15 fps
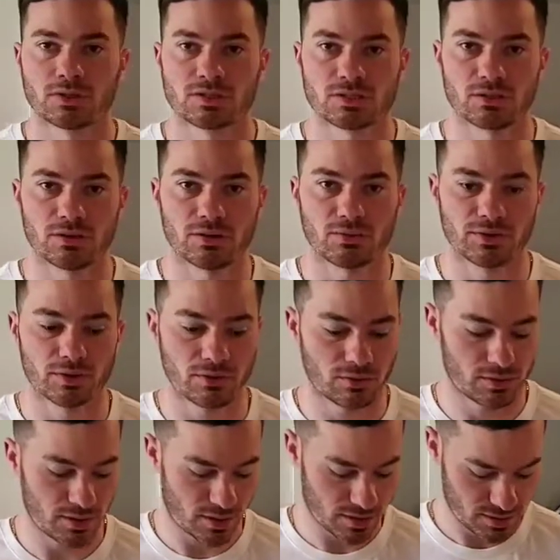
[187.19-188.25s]
So here we
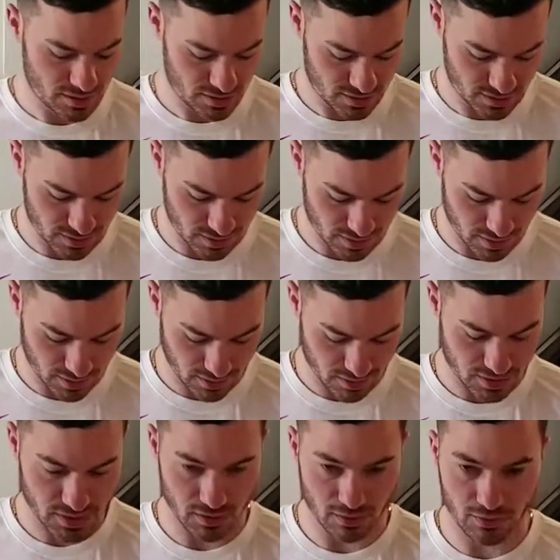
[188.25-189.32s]
go, guys. Uh,
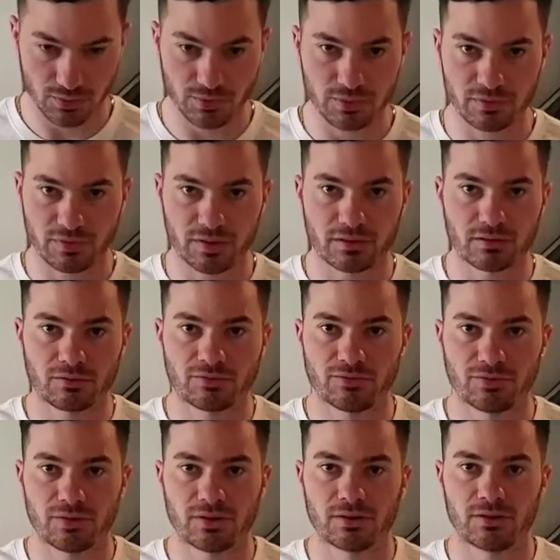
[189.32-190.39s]
tell me what you think of the
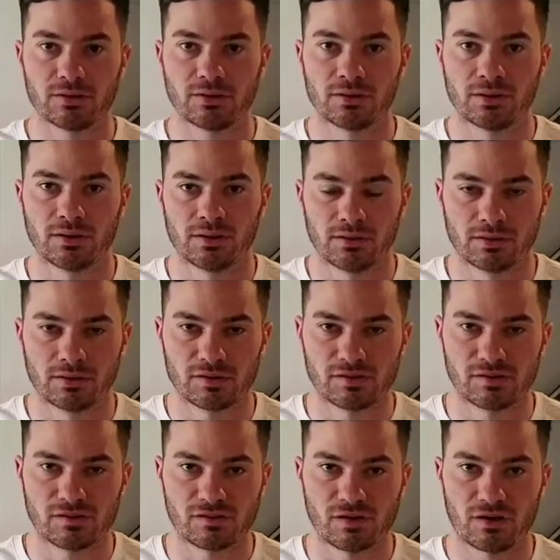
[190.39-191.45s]
fit.
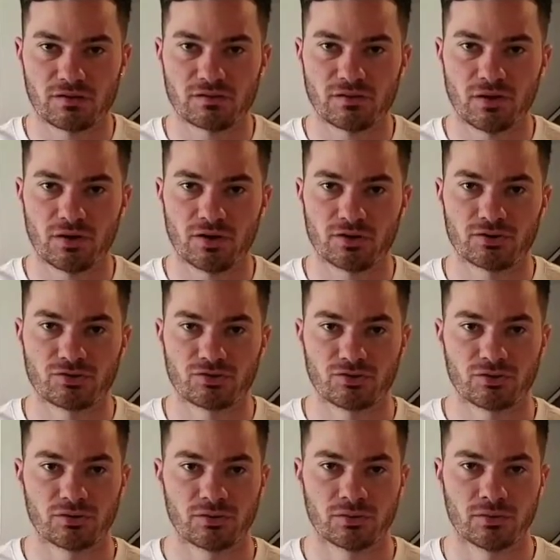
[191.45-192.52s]
This is size large.
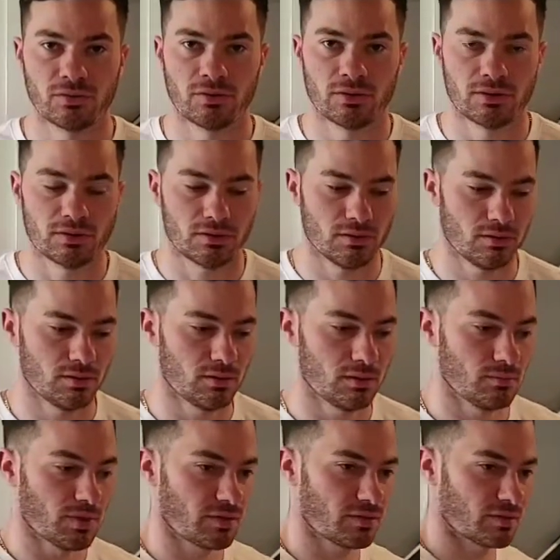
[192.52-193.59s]

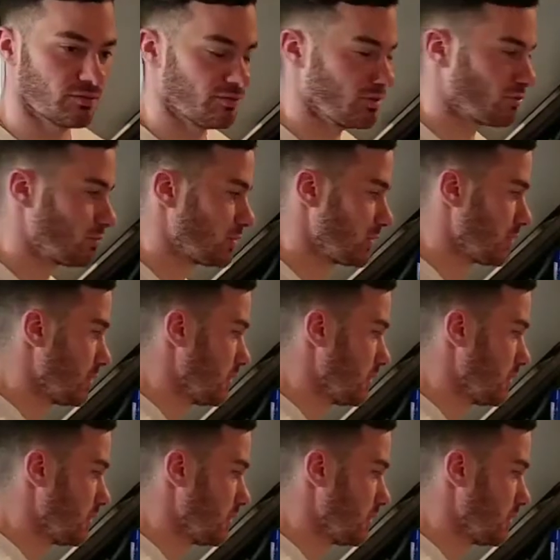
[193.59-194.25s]
Um, I think it fits pretty